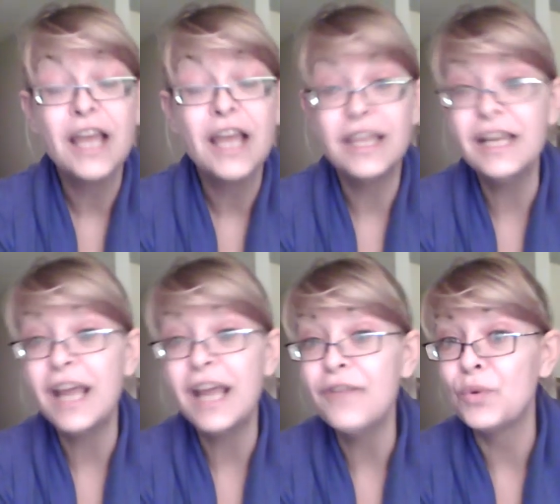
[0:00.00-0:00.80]
And then I
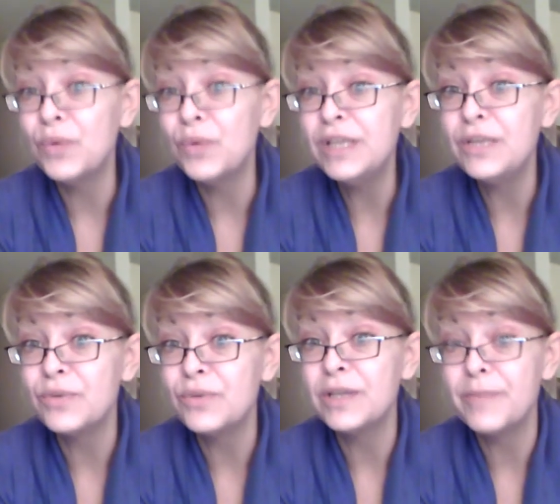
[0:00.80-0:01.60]
have a really,
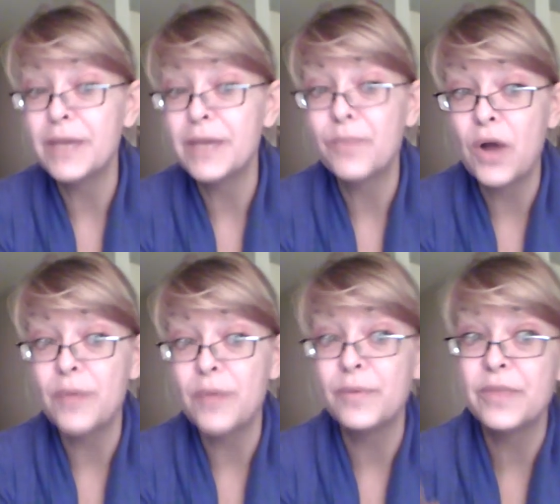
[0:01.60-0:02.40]
really big problem